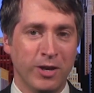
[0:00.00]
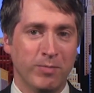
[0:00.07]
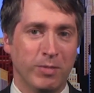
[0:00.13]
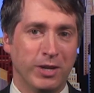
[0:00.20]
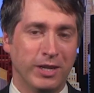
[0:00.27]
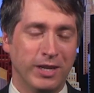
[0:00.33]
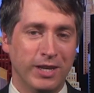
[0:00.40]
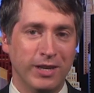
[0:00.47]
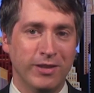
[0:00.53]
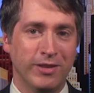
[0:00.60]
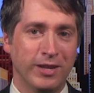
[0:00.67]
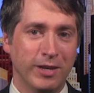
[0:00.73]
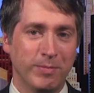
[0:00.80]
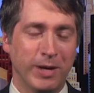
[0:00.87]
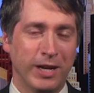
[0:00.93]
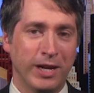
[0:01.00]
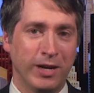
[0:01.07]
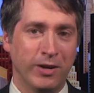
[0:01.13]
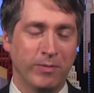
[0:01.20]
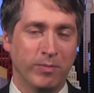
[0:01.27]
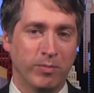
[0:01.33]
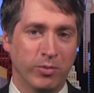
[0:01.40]
But a key thing about
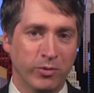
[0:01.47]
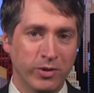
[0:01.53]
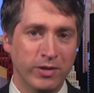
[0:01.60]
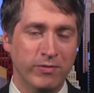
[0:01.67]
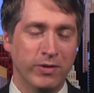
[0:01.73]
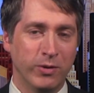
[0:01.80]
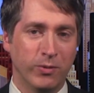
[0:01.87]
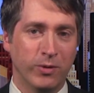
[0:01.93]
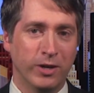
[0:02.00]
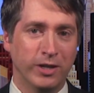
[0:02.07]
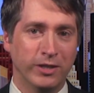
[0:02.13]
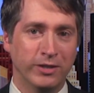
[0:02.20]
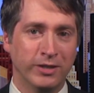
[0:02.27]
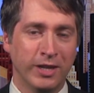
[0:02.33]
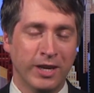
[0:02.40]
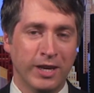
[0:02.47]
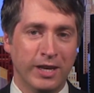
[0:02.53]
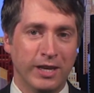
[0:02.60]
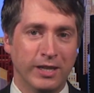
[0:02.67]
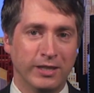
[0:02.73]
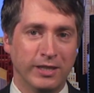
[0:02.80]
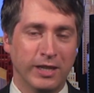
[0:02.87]
how brief it was
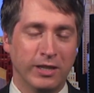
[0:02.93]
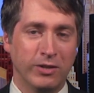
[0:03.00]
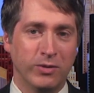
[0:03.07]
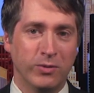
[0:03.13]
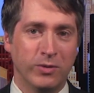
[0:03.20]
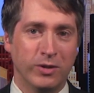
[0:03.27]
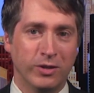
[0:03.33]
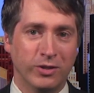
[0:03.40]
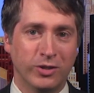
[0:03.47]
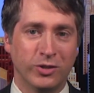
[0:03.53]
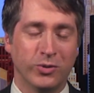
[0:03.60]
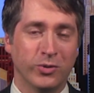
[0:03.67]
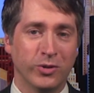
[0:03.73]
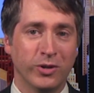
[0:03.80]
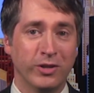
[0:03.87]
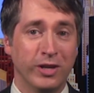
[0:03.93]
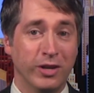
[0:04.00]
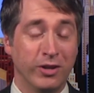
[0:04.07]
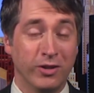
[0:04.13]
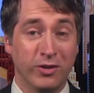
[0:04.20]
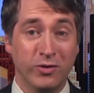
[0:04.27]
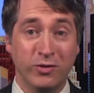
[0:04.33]
is that you would ensure
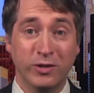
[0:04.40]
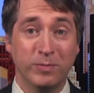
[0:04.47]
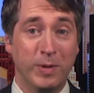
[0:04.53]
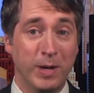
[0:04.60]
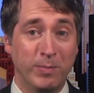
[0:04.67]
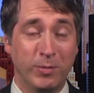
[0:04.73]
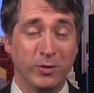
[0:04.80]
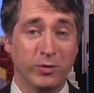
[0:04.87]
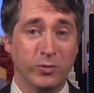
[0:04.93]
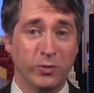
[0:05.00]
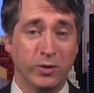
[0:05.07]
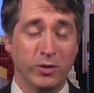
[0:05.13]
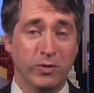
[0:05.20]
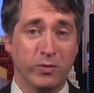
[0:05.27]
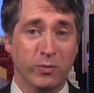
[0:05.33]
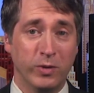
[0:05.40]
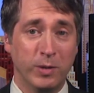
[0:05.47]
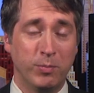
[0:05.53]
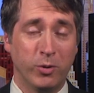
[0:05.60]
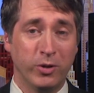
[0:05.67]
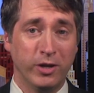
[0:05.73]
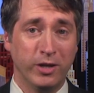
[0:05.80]
that newspapers would
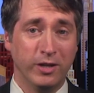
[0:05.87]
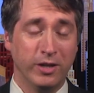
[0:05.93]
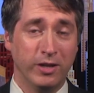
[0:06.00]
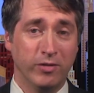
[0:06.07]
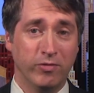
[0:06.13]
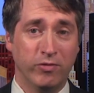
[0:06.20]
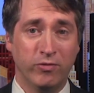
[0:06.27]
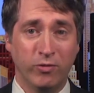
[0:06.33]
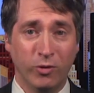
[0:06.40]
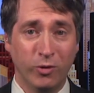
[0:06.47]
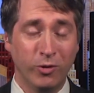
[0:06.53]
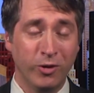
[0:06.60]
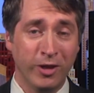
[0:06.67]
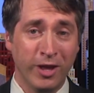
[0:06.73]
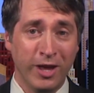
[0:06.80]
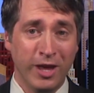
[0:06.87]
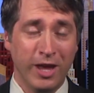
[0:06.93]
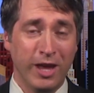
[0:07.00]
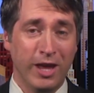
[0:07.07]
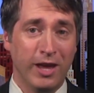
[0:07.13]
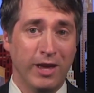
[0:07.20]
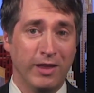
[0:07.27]
reprint it in full,
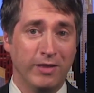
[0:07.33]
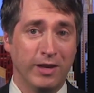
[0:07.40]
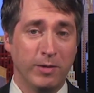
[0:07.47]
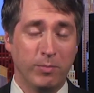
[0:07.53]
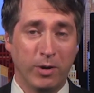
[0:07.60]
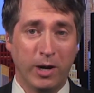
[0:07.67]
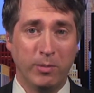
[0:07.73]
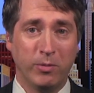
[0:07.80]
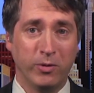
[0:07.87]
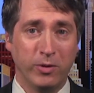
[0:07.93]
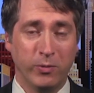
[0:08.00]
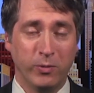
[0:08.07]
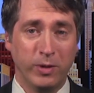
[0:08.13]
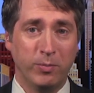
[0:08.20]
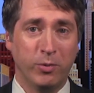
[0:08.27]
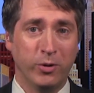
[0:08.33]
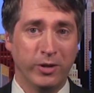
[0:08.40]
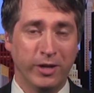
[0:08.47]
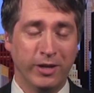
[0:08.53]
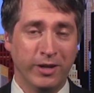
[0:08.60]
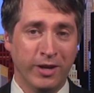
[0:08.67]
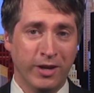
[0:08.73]
and they'd probably reprint
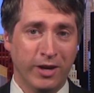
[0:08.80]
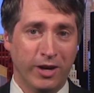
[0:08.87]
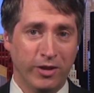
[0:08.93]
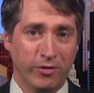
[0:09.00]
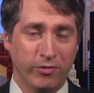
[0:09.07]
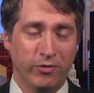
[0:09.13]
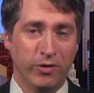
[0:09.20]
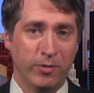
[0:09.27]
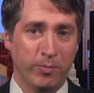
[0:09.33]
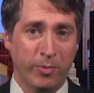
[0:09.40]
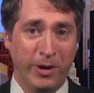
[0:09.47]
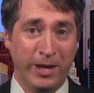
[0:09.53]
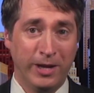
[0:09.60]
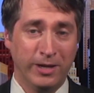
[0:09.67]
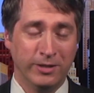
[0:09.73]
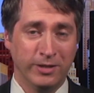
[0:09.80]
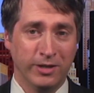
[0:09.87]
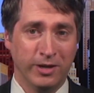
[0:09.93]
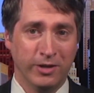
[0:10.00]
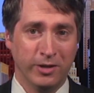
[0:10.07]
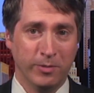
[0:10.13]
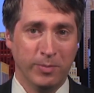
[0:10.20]
it on the front page
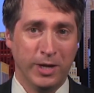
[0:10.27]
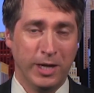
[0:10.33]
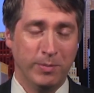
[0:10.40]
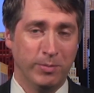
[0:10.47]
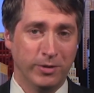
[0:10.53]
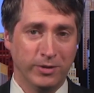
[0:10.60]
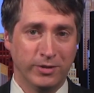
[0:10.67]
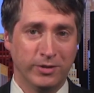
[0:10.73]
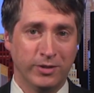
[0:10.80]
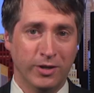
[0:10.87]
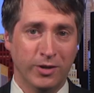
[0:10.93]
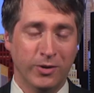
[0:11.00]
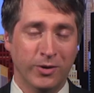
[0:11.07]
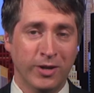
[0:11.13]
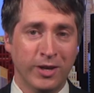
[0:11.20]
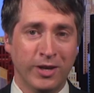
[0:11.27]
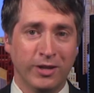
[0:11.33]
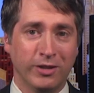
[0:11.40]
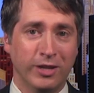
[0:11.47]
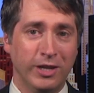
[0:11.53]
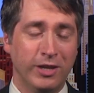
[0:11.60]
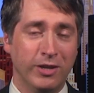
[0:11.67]
of their papers. So
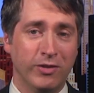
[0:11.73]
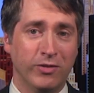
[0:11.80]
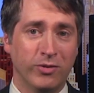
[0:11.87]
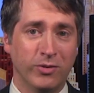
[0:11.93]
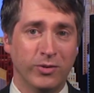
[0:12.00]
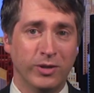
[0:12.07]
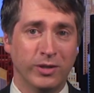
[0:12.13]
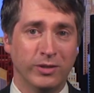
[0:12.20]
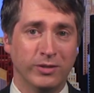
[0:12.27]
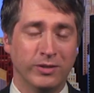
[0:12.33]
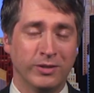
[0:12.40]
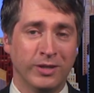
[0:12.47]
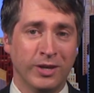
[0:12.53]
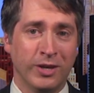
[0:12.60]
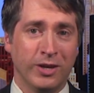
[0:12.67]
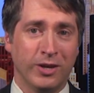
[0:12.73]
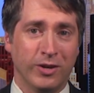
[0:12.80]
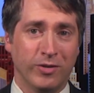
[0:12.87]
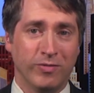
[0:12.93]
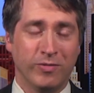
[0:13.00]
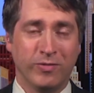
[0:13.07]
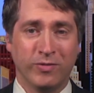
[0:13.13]
Lincoln, through his
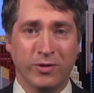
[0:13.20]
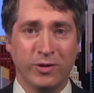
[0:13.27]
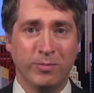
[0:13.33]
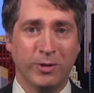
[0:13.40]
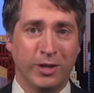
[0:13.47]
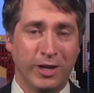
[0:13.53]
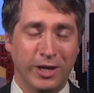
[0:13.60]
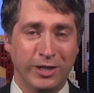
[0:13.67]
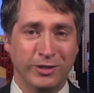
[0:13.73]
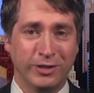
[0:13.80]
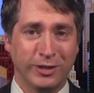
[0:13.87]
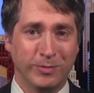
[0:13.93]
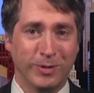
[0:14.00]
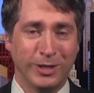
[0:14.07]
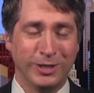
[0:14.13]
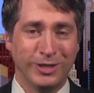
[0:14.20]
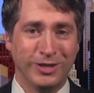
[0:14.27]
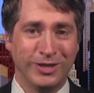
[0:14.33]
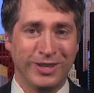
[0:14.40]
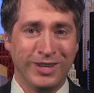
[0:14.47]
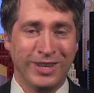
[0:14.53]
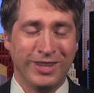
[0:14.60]
verbalized
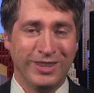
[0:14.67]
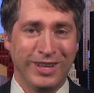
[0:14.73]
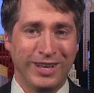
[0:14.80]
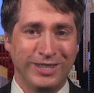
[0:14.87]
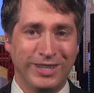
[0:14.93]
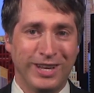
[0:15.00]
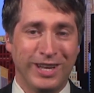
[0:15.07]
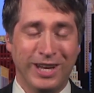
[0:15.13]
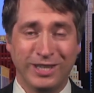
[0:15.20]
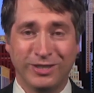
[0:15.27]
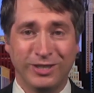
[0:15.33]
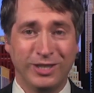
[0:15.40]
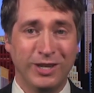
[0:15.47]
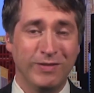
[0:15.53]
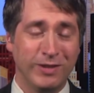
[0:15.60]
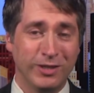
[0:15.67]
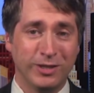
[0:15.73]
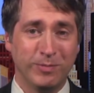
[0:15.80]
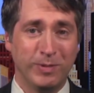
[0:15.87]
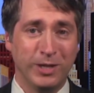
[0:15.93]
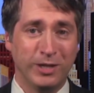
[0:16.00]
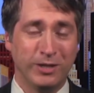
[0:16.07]
expression that day, actually giving the
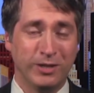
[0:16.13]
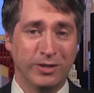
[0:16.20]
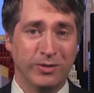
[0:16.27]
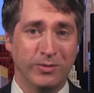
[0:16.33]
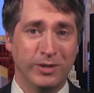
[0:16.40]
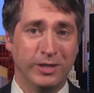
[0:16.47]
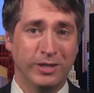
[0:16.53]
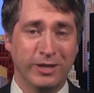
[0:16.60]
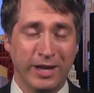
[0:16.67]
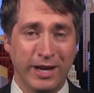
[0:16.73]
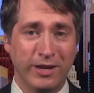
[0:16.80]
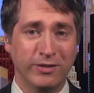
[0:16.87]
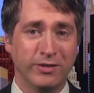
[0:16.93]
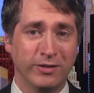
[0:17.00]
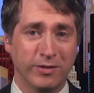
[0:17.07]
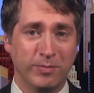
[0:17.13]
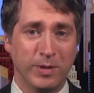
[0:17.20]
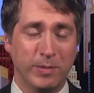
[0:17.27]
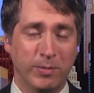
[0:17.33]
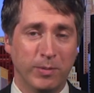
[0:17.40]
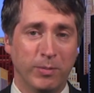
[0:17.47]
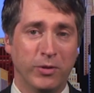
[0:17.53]
speech, could reach thousands of
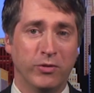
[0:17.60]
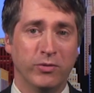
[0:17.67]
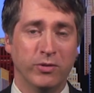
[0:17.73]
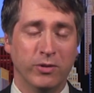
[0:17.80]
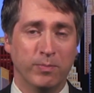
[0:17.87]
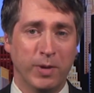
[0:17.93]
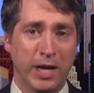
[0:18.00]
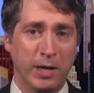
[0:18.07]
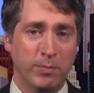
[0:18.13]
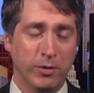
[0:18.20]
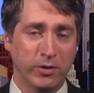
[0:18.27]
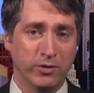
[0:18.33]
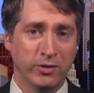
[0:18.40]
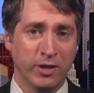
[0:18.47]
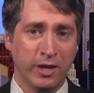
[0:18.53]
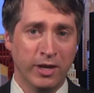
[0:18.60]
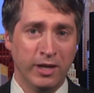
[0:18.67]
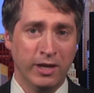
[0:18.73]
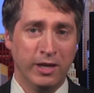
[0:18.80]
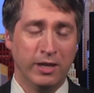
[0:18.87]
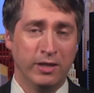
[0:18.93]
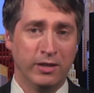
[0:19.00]
people, but through the papers
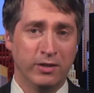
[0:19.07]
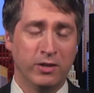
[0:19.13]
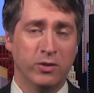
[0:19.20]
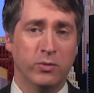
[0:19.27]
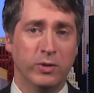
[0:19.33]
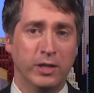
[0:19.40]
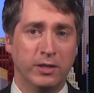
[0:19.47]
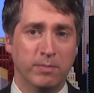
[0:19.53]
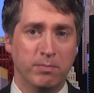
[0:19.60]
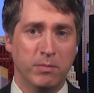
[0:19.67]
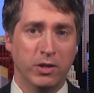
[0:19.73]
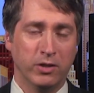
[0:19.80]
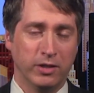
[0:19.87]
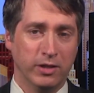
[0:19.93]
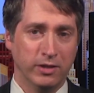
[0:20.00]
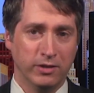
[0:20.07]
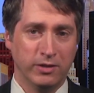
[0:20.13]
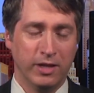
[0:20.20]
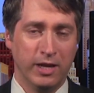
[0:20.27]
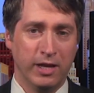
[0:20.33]
he could reach millions.